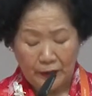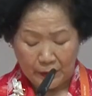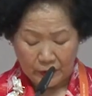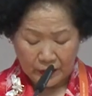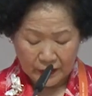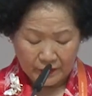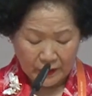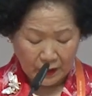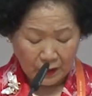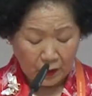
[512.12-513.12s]
framework,
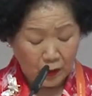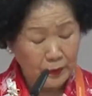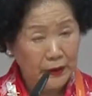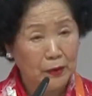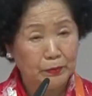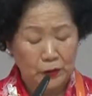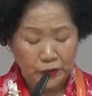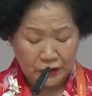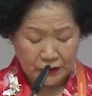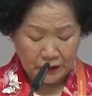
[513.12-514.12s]
albeit
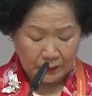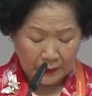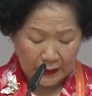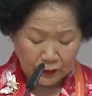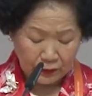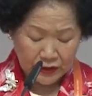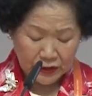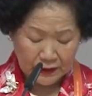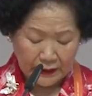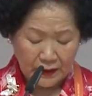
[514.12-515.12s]
bolstered by the
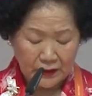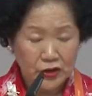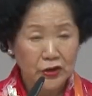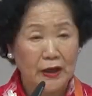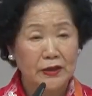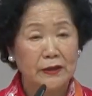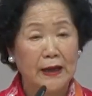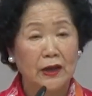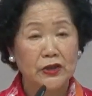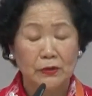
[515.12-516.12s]
recently initiated
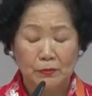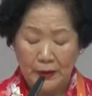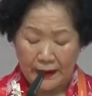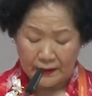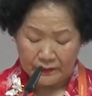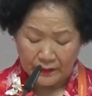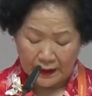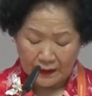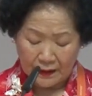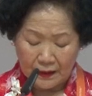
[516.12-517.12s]
action plan,
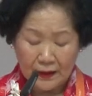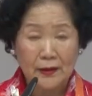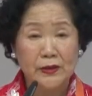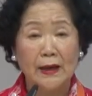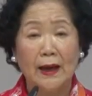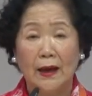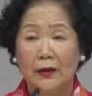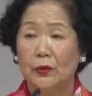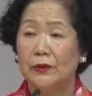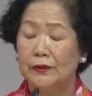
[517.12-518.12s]
is
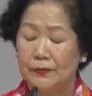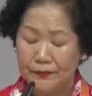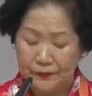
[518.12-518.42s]
adequate.